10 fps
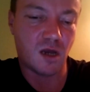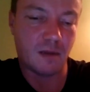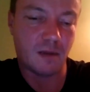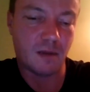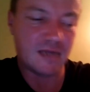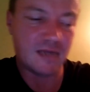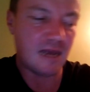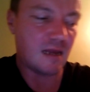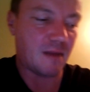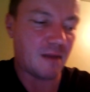the other day
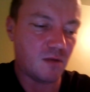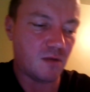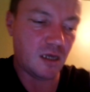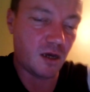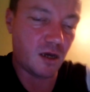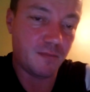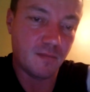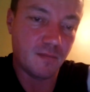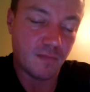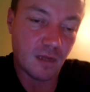then about the
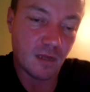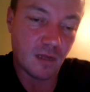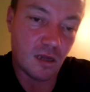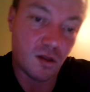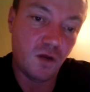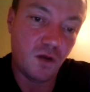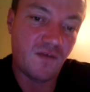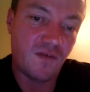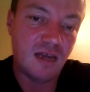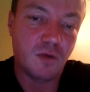new
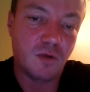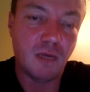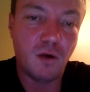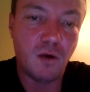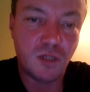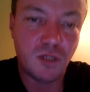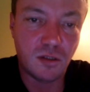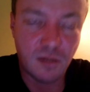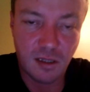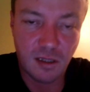Facebook
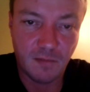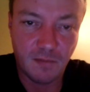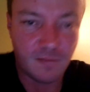emotions.